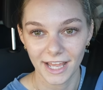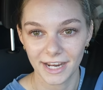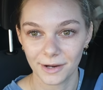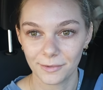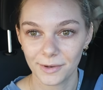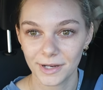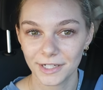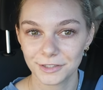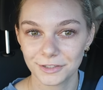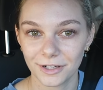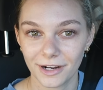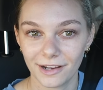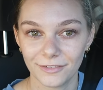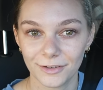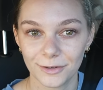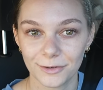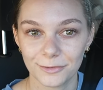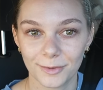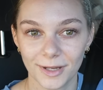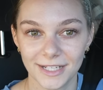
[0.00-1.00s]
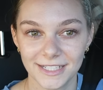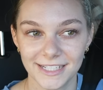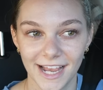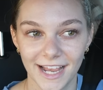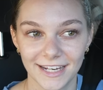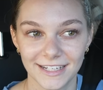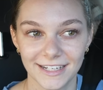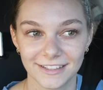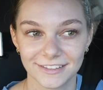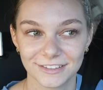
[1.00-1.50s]
And I went driving with my
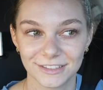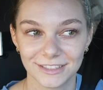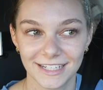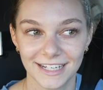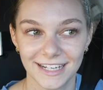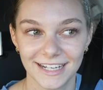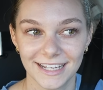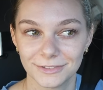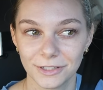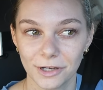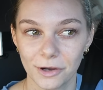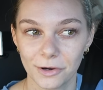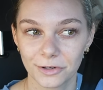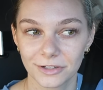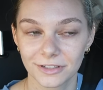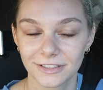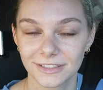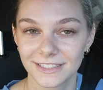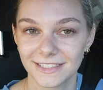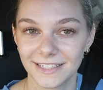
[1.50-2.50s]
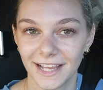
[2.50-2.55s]
dad yesterday, and totally,